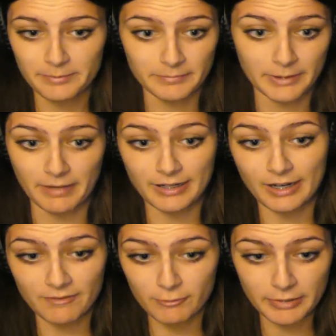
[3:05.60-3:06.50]
But it might
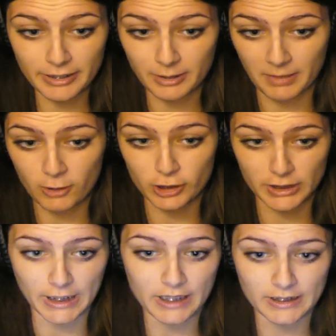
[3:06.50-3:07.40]
not even be him. I was
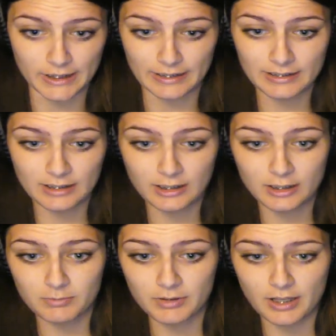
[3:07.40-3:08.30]
just guessing.
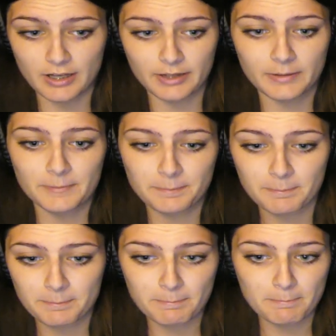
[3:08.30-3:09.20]
But, like,
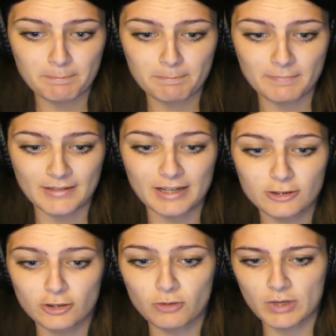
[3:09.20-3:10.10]

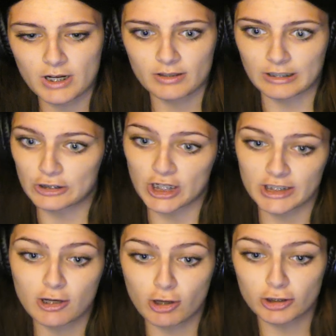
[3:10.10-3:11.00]
it's so weird that
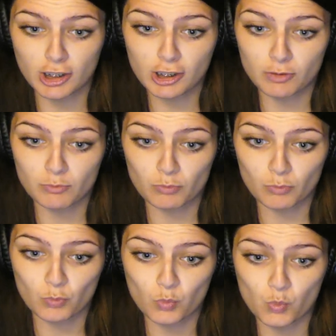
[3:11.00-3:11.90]
Jesse calls him,
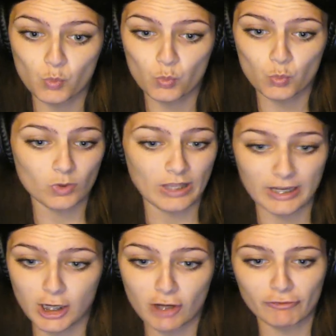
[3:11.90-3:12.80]

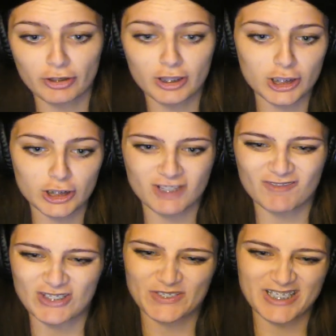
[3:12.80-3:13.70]
like, for this,
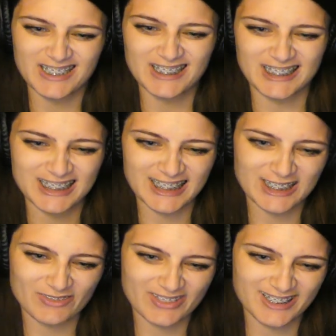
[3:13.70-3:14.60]
even though he let it
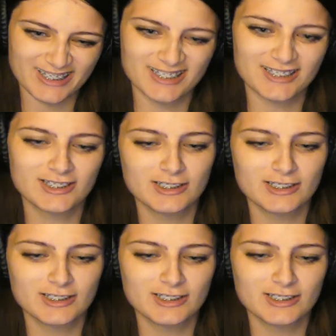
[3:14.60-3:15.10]
happen.